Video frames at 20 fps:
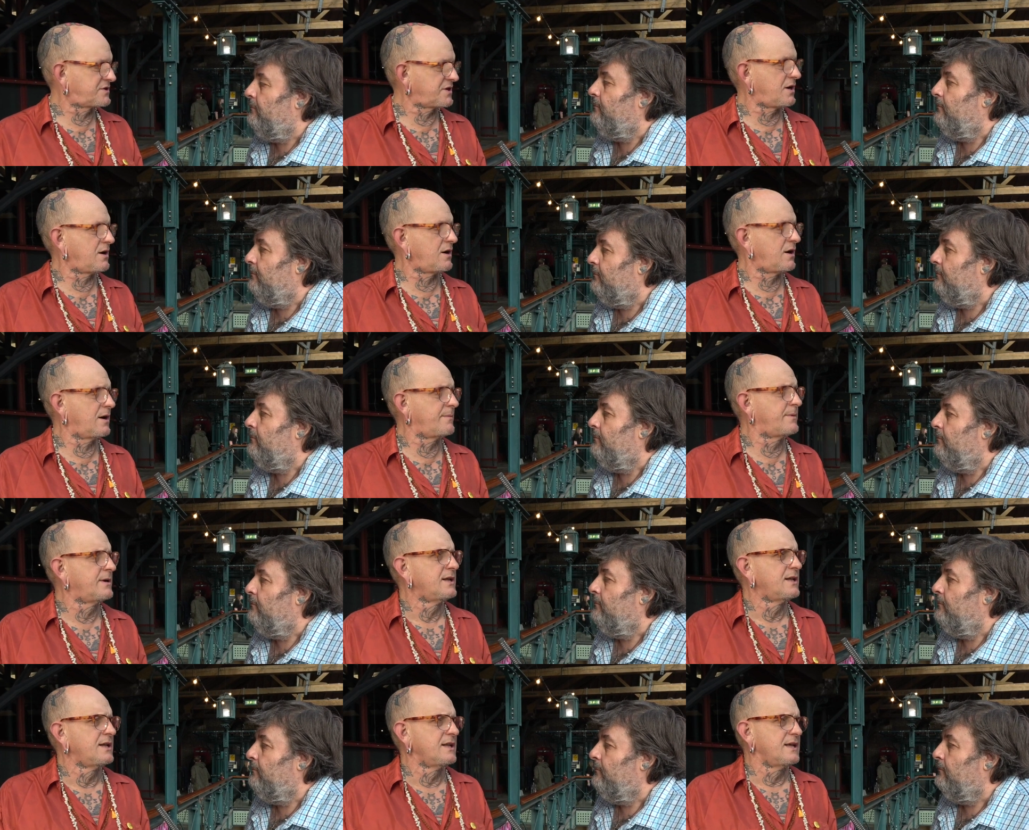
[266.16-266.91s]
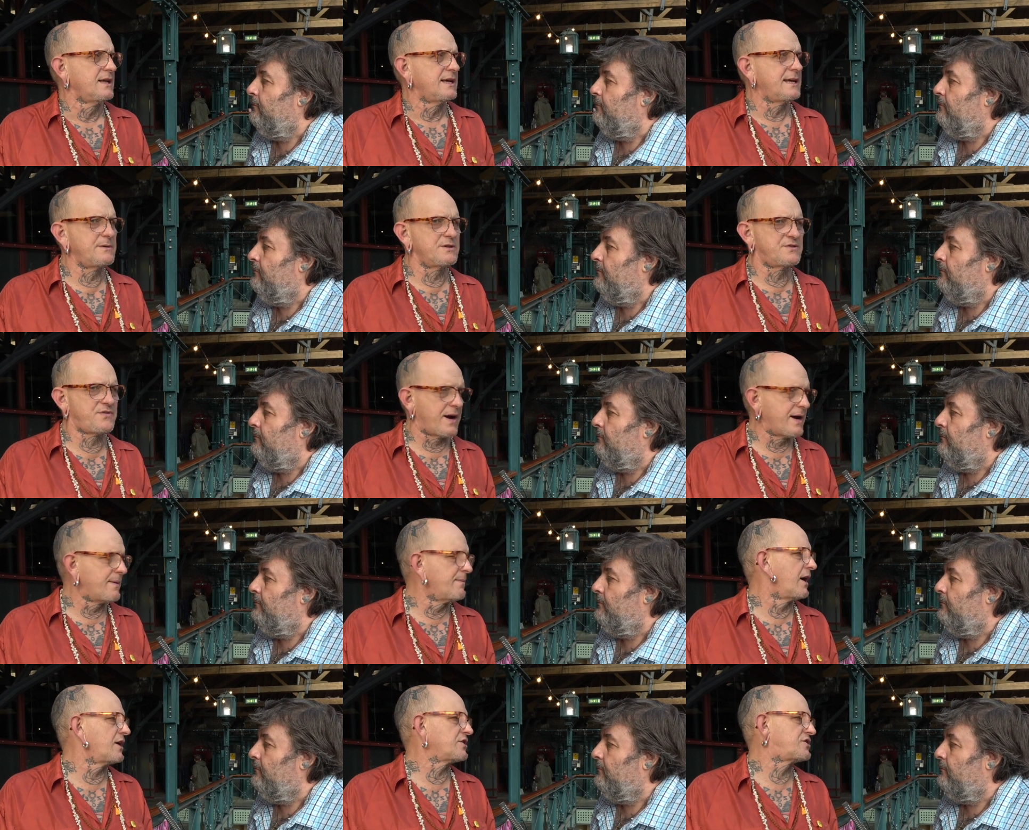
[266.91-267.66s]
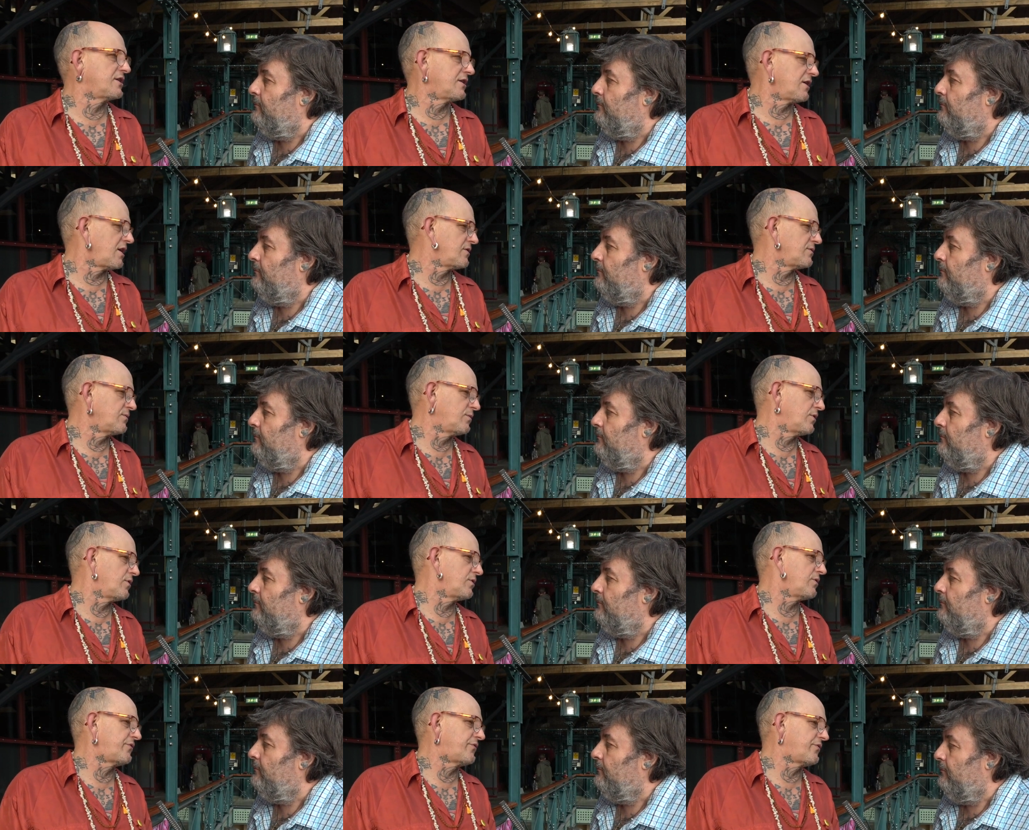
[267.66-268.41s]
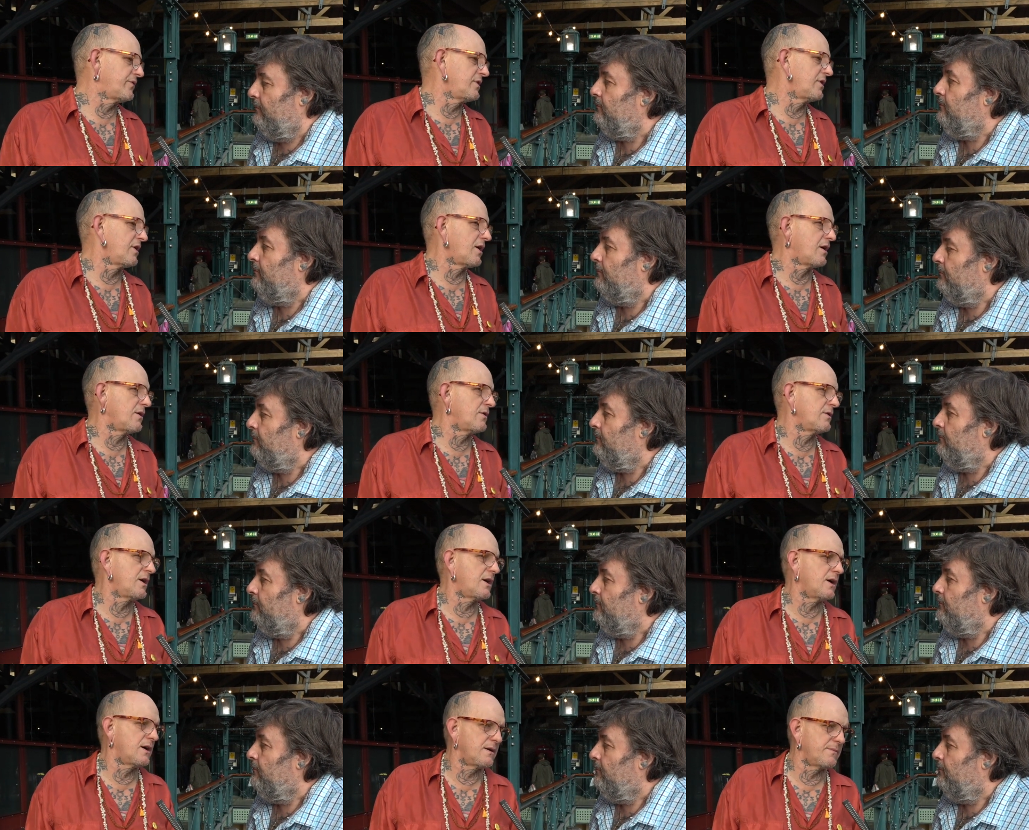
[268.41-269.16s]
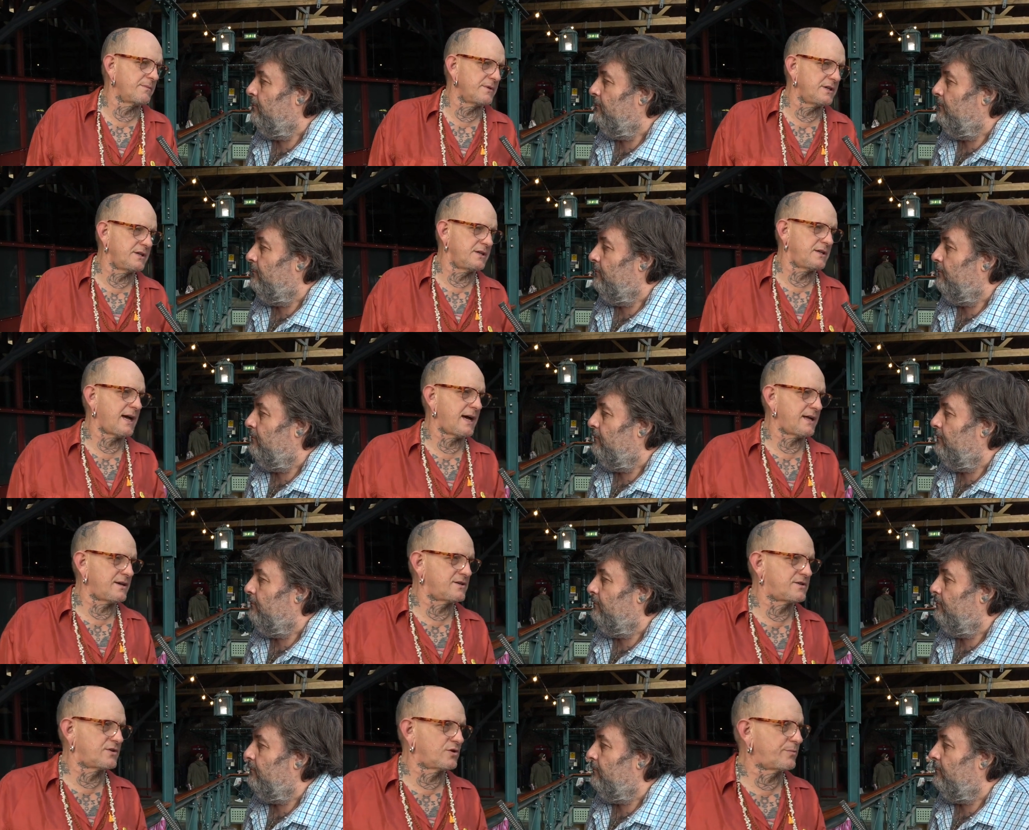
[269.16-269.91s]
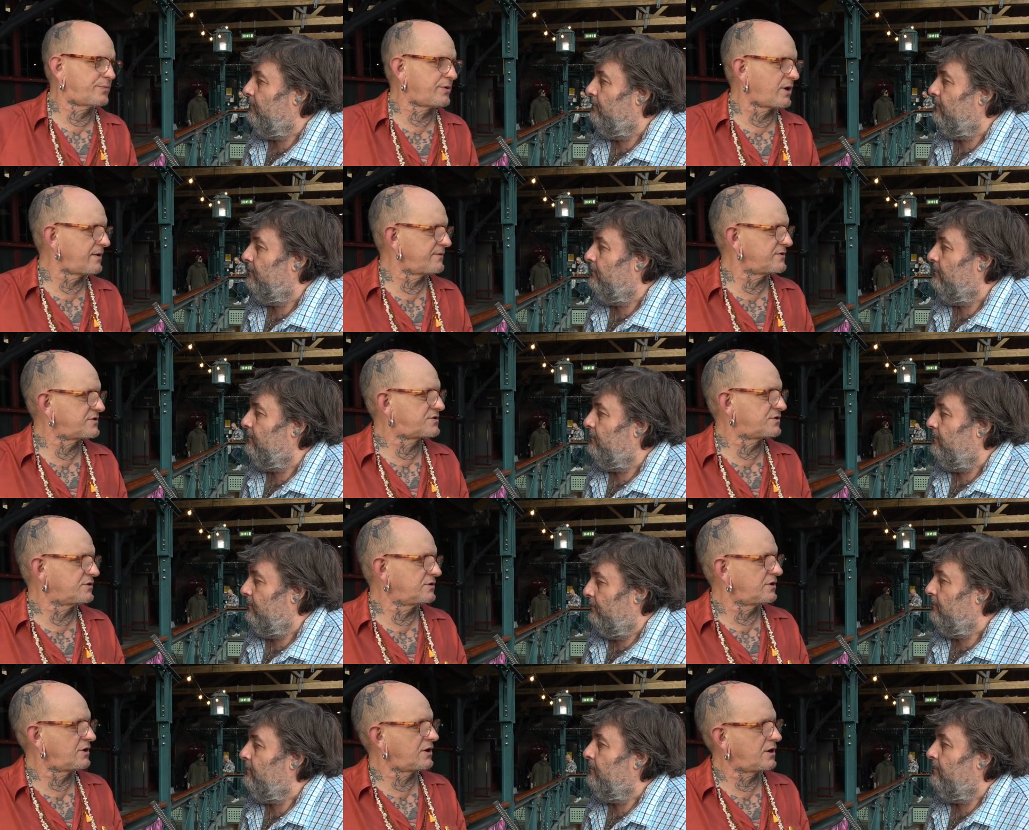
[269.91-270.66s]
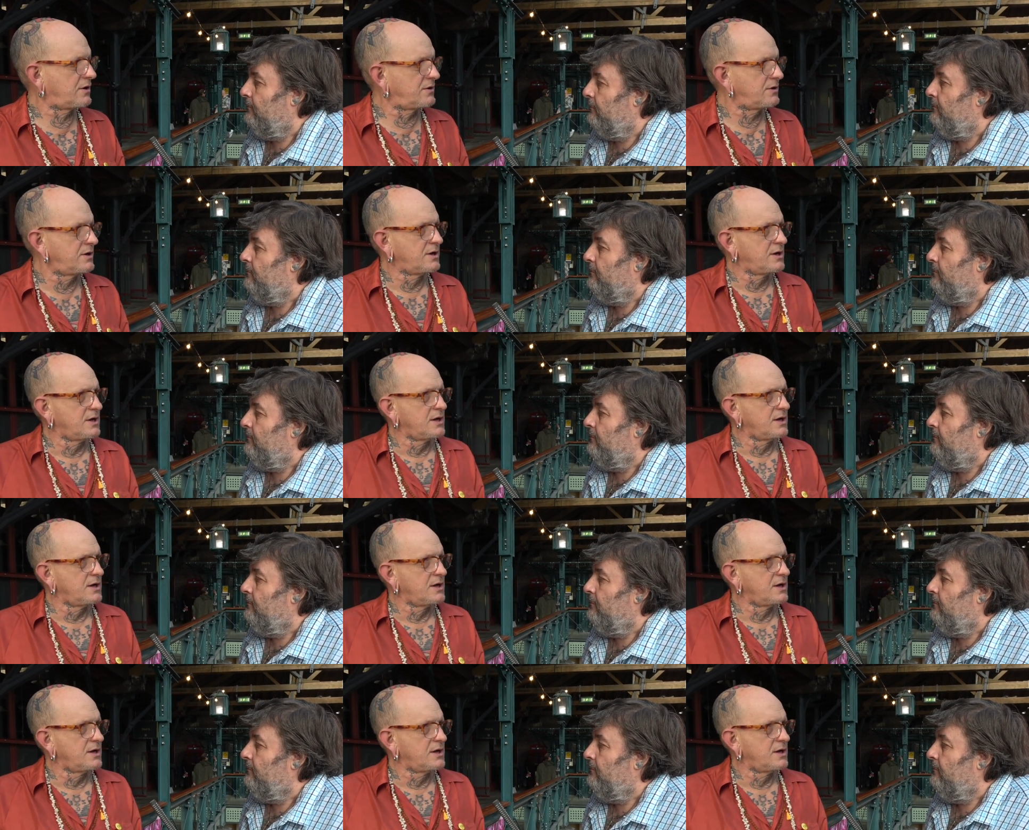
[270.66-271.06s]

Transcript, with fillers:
Speaker 1: hmm. time. He was very much a lone wolf, you know. Um, he had his little private studio